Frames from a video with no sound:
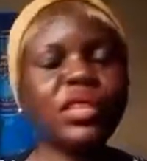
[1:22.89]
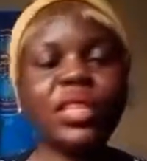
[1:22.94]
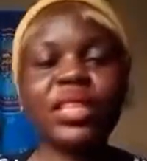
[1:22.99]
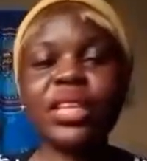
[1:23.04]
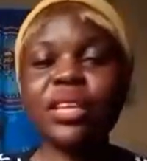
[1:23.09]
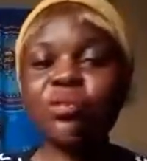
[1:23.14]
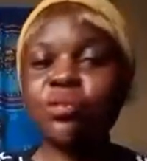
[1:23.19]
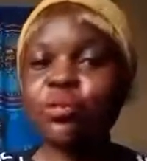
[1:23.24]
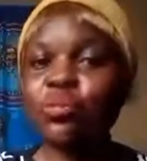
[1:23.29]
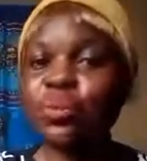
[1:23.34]

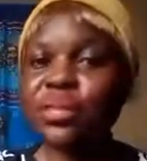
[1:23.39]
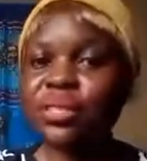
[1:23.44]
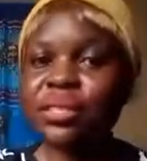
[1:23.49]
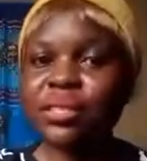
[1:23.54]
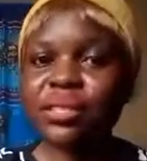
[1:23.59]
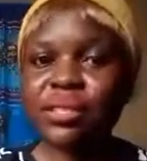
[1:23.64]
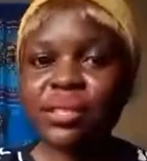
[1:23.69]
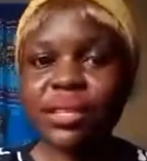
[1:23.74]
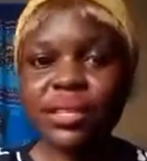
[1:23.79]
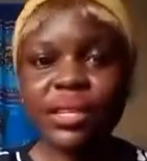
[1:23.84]
they will be
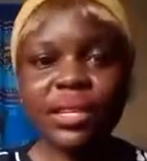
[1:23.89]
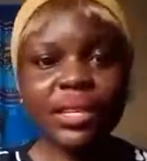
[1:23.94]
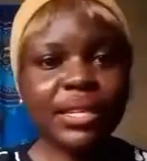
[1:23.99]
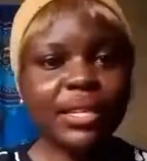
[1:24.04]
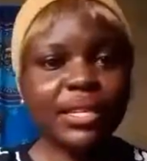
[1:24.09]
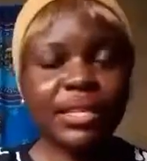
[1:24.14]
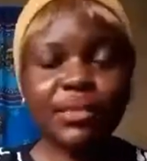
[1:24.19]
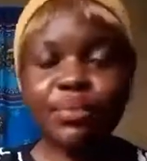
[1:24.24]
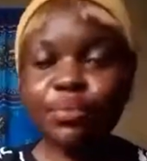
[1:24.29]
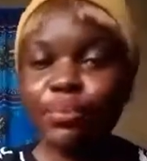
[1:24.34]
seeing
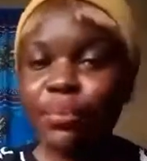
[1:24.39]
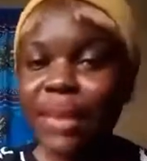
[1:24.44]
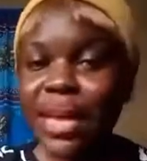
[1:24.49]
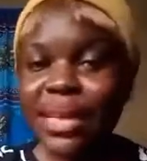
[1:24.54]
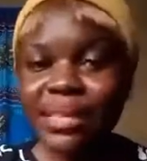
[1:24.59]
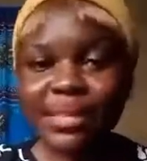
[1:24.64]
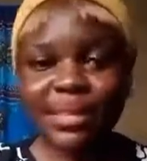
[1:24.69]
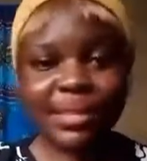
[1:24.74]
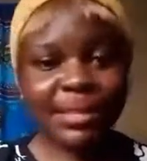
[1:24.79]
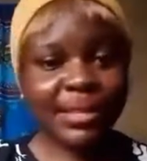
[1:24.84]
the
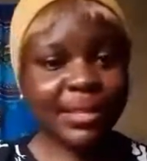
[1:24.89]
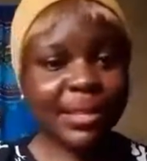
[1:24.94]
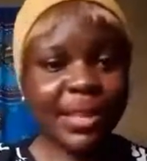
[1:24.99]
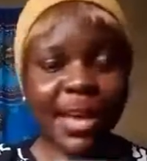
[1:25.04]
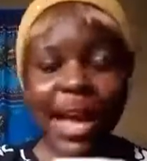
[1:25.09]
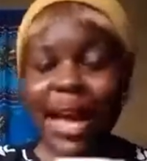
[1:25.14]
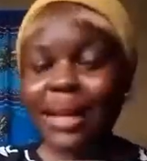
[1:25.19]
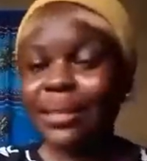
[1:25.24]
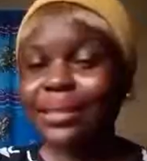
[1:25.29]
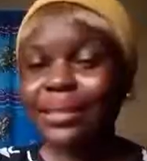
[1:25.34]
mercy
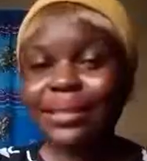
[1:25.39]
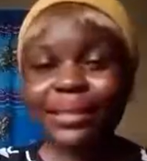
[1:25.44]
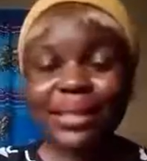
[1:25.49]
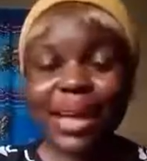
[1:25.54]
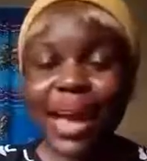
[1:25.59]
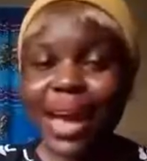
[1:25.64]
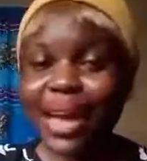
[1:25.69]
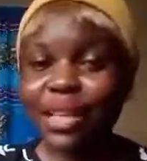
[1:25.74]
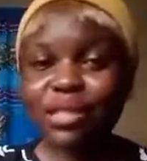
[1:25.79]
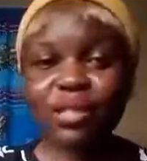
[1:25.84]
and the
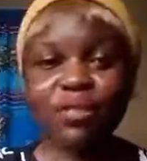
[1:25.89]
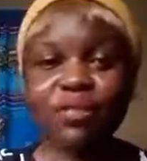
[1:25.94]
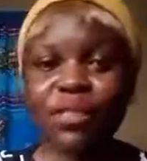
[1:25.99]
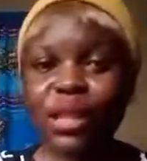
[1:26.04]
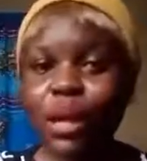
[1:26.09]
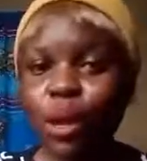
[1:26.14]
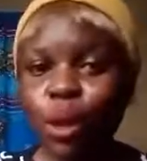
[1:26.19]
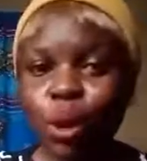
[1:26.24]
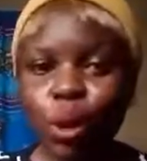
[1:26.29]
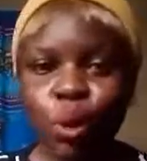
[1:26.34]
eyes of the
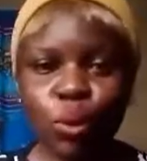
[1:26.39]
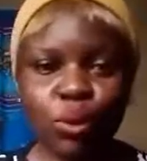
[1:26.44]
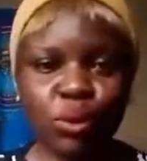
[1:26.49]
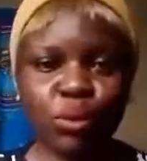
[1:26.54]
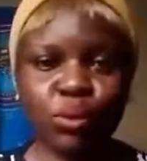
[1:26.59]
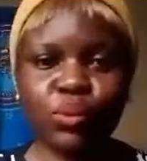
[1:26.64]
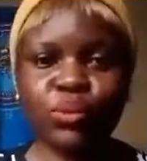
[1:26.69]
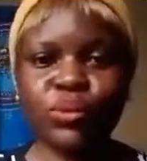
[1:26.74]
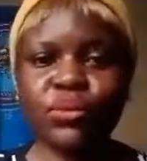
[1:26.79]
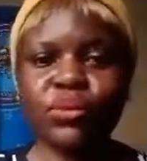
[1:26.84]
Lord.
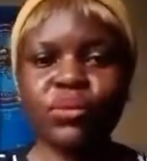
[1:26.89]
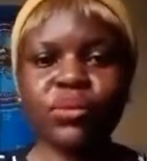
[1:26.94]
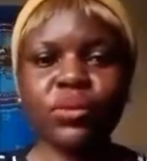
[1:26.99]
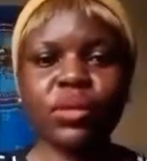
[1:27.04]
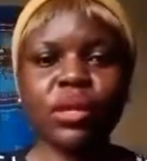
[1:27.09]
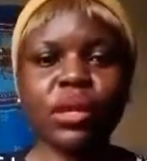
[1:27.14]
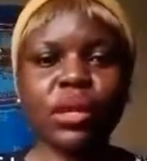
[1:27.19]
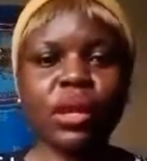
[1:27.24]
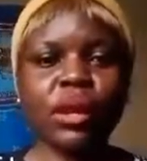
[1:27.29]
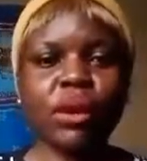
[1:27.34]

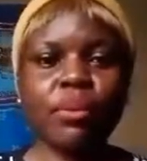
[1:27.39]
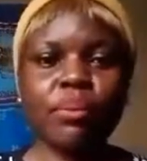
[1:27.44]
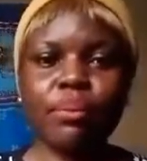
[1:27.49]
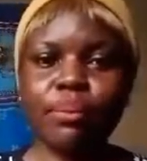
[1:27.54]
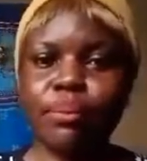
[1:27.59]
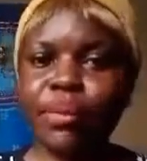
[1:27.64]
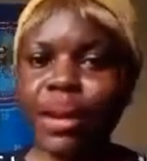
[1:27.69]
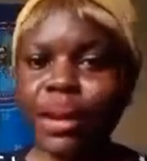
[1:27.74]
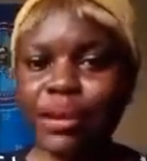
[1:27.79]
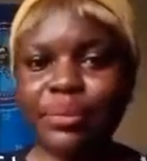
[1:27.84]

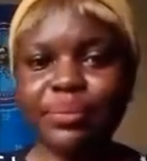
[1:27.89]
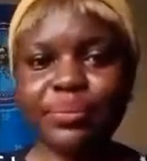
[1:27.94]
Ma,